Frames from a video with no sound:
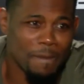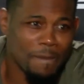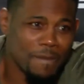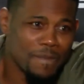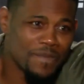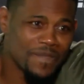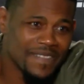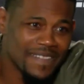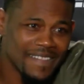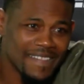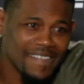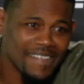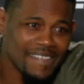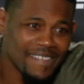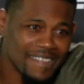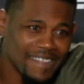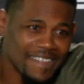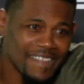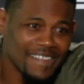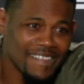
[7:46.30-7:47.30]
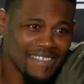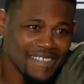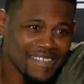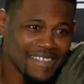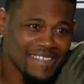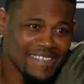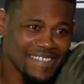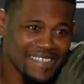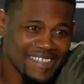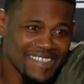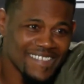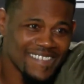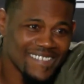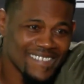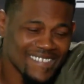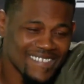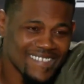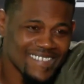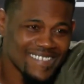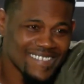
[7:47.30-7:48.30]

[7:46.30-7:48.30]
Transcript: Well, I'd love you to expand on that story.